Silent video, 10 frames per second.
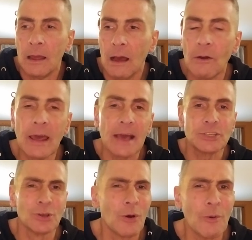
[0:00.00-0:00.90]
Okay,
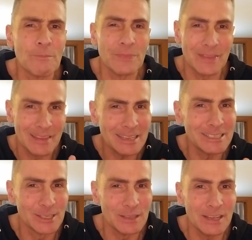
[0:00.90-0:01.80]
so this
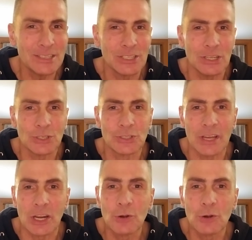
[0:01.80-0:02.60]
is interesting.